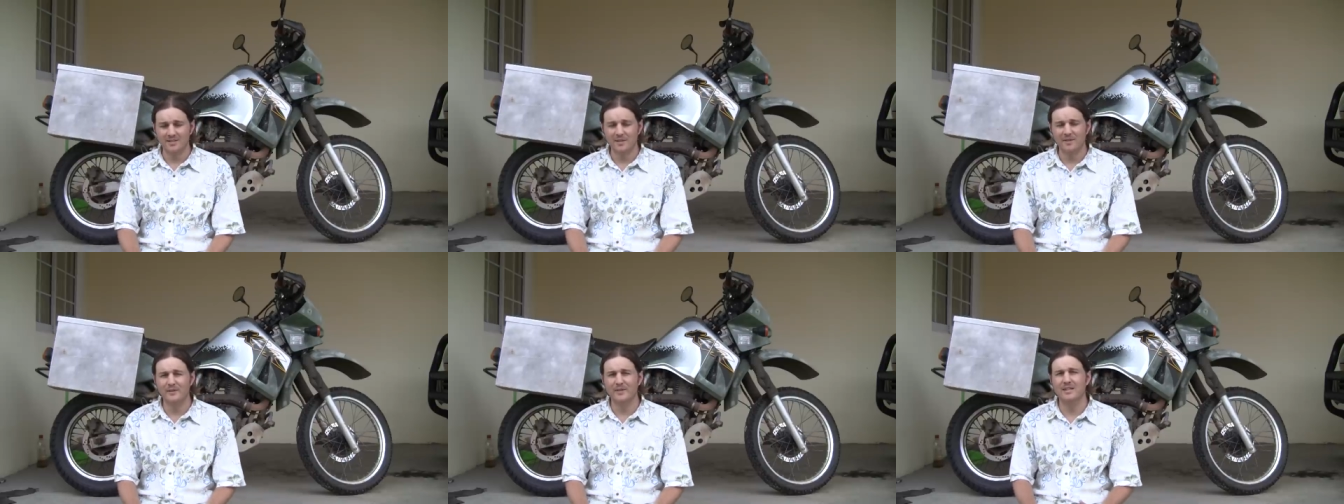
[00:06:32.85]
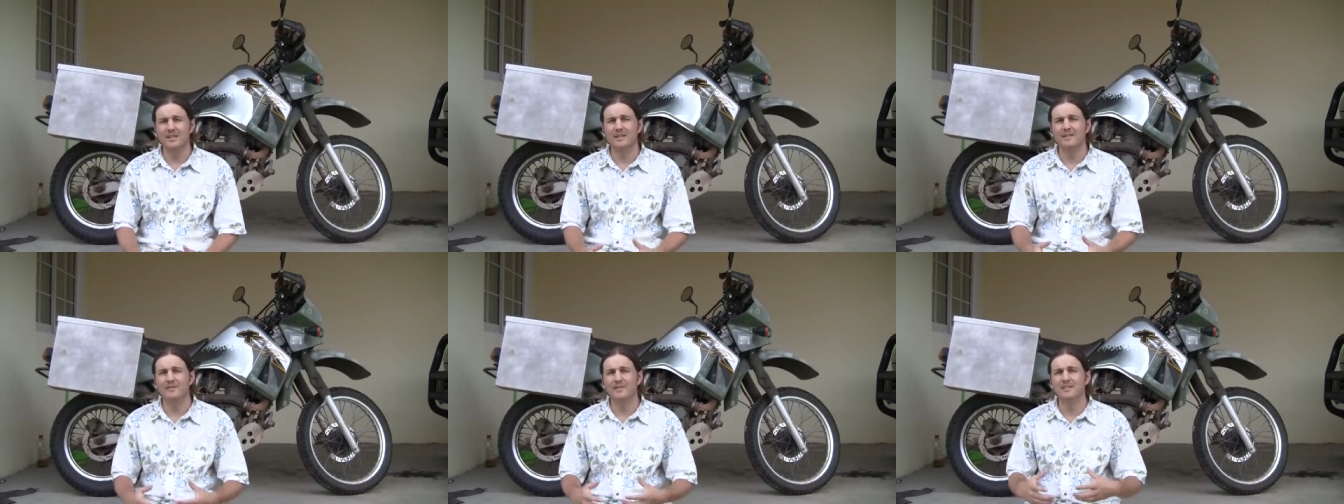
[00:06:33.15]
So if
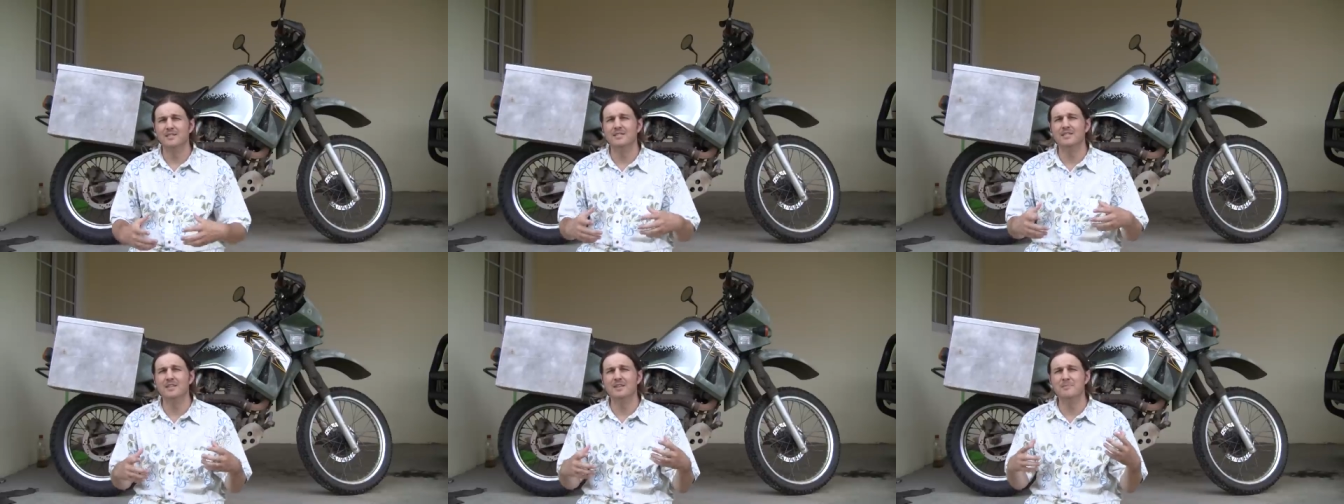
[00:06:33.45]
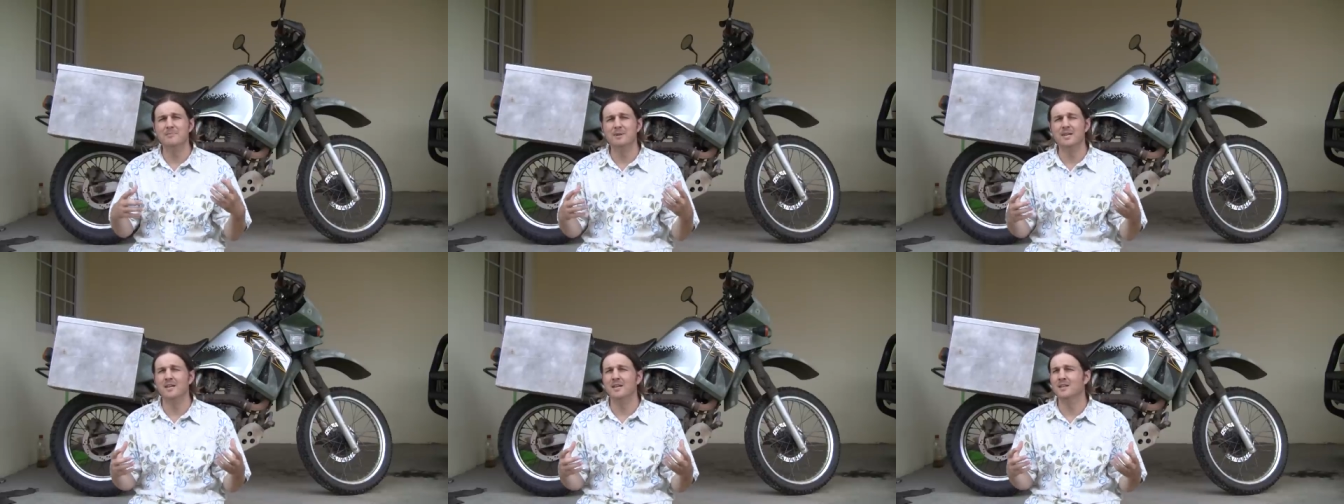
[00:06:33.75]
you, if you
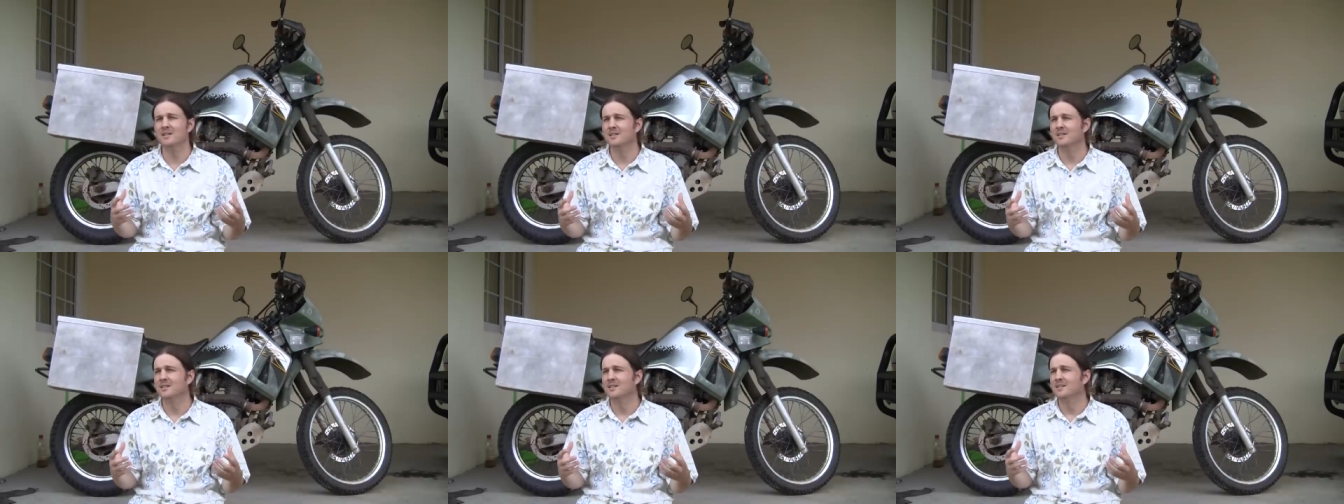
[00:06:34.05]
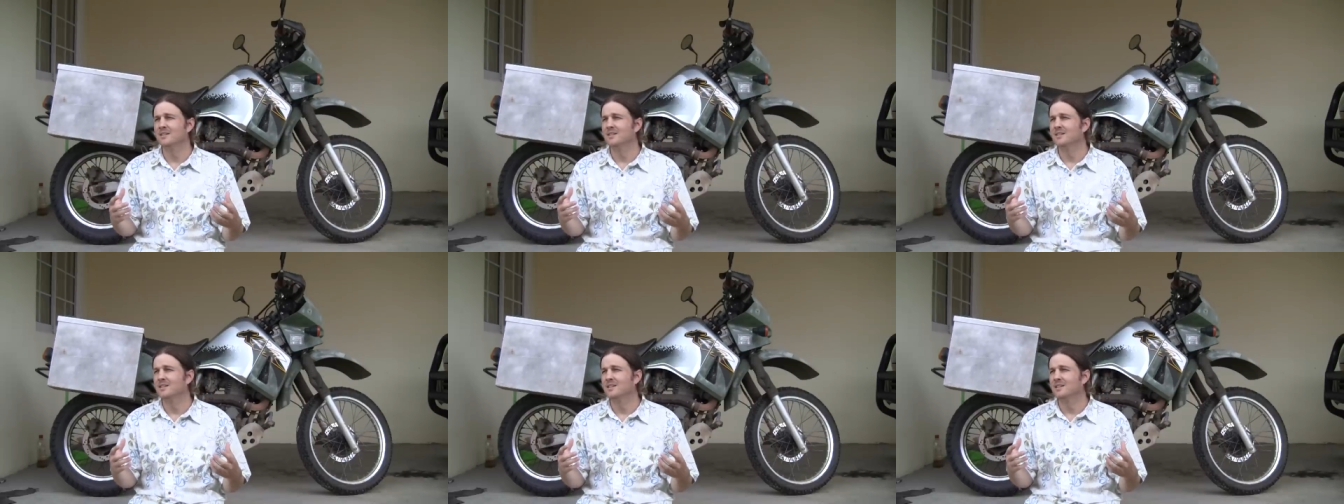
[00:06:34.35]
see me
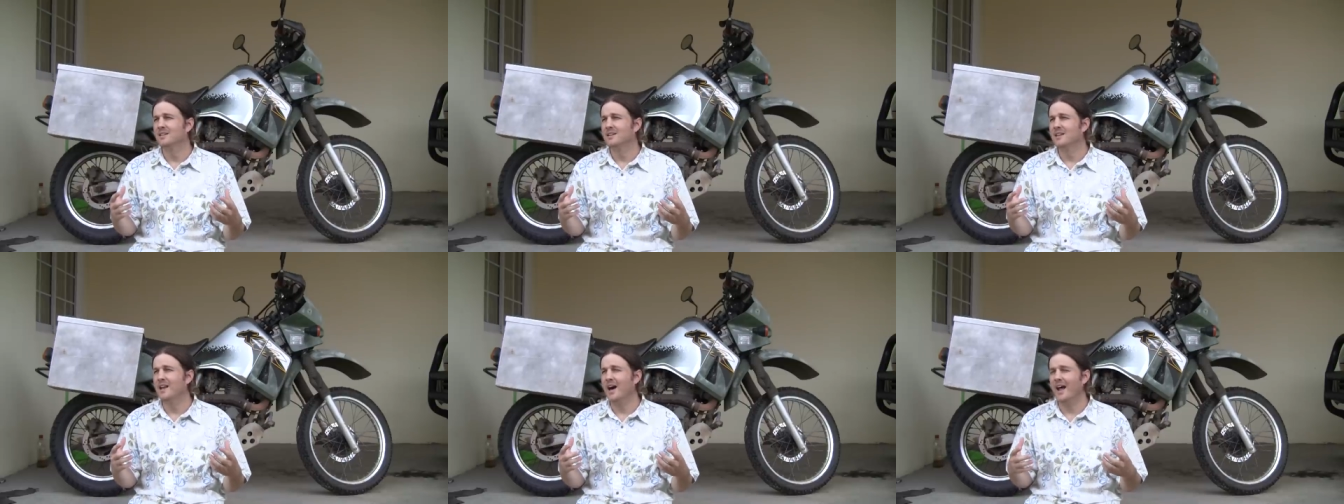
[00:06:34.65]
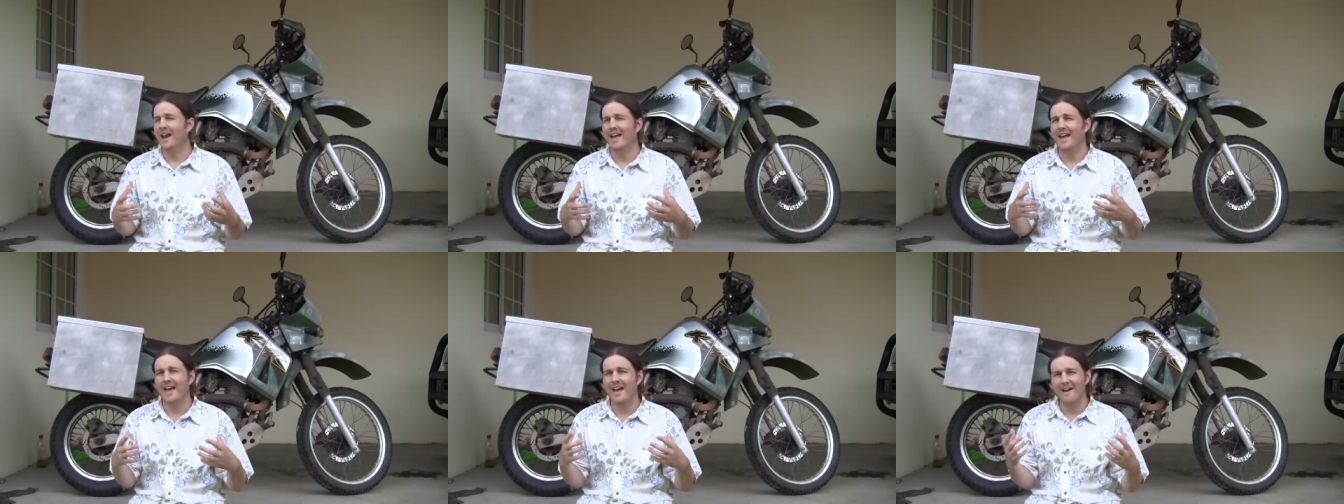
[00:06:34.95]

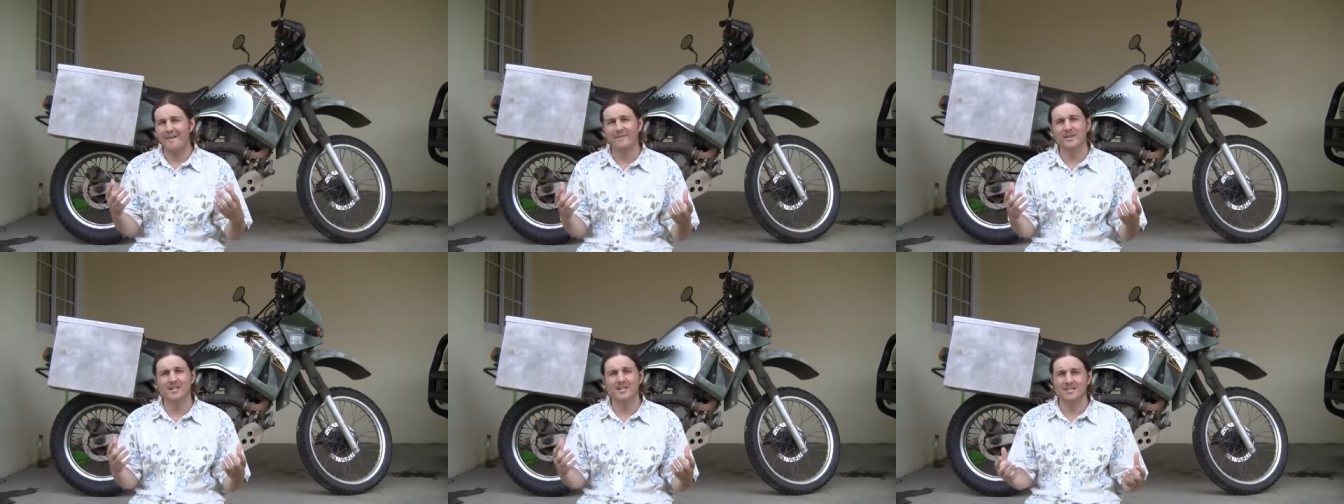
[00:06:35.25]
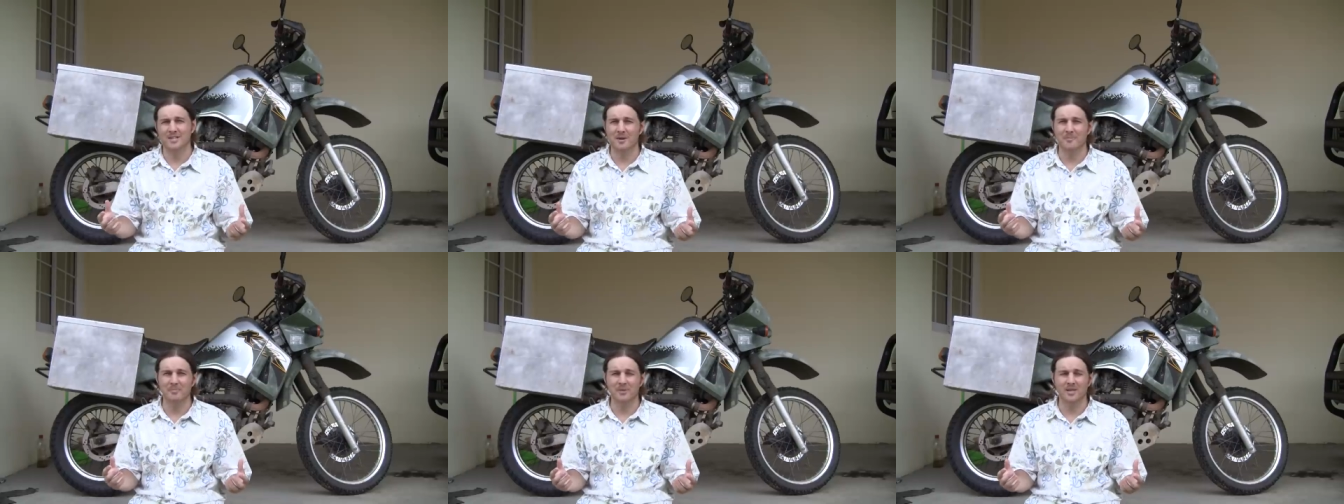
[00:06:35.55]
not having
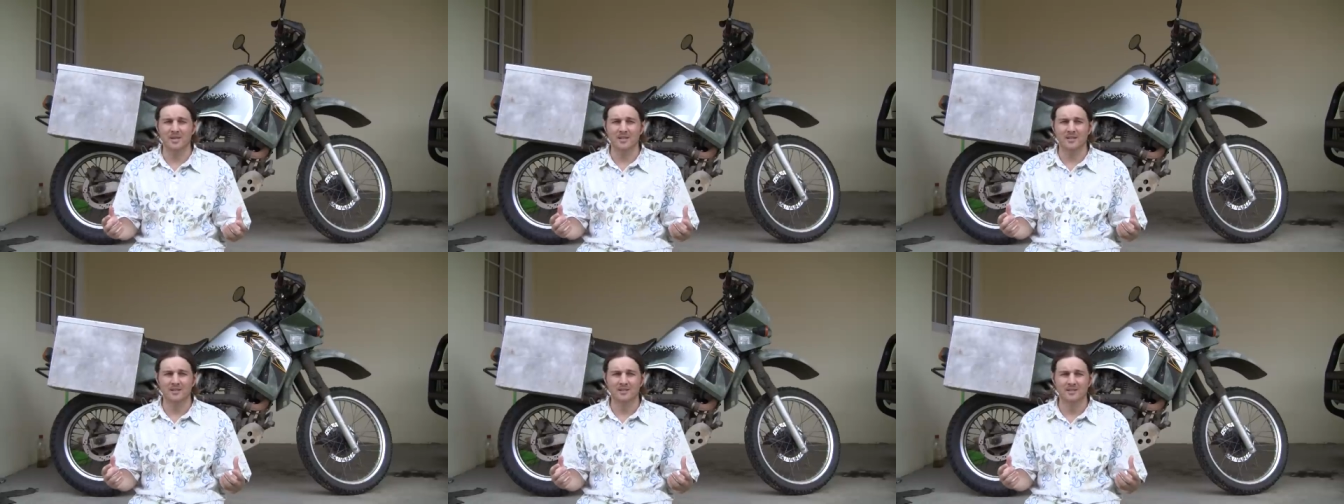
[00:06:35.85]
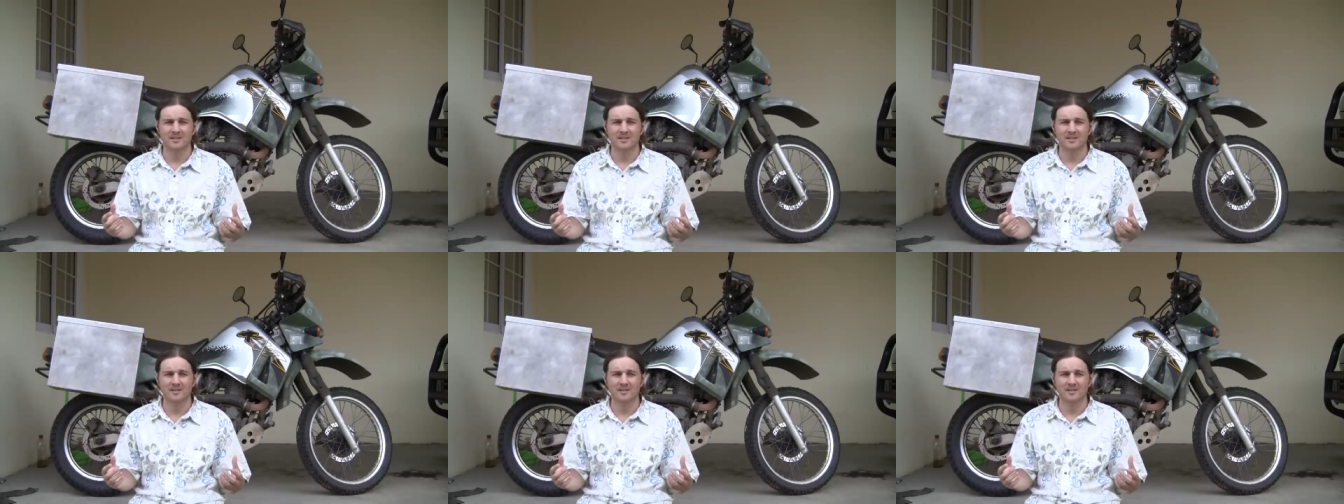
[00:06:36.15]
something,